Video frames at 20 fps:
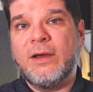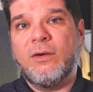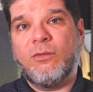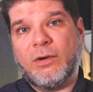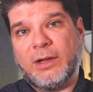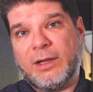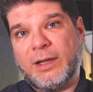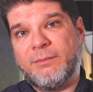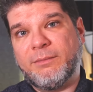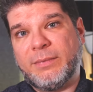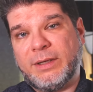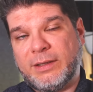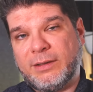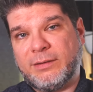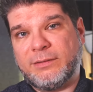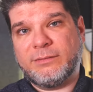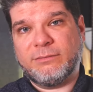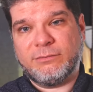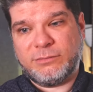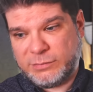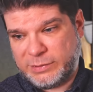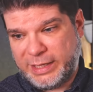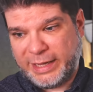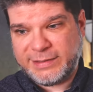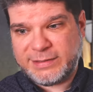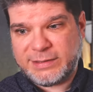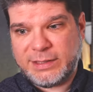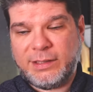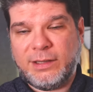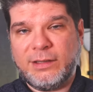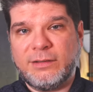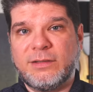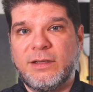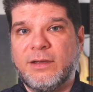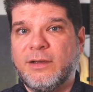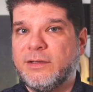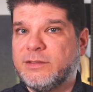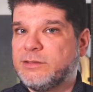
while I'm being testing it.